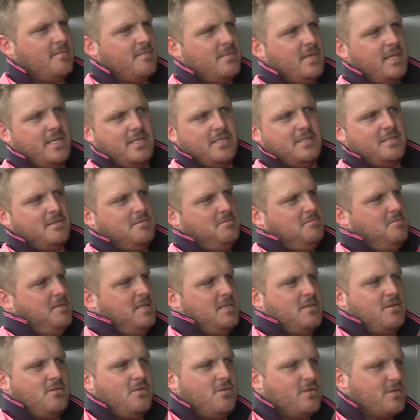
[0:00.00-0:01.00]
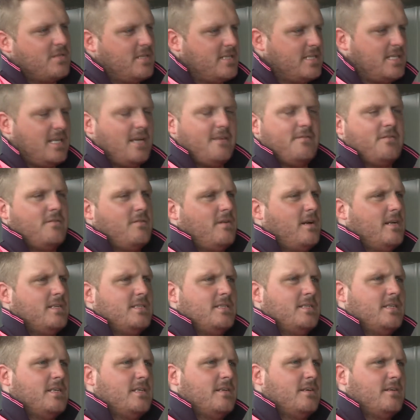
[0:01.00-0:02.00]
he's a horse that's loving
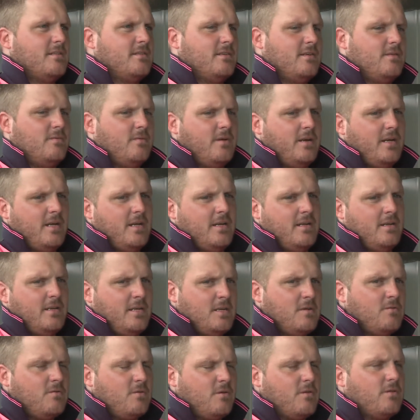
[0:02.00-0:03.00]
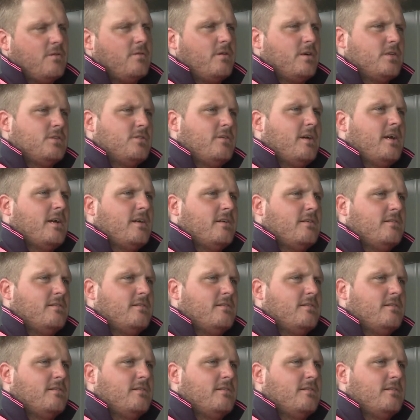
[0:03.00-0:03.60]
racing, and I think we're on the right track.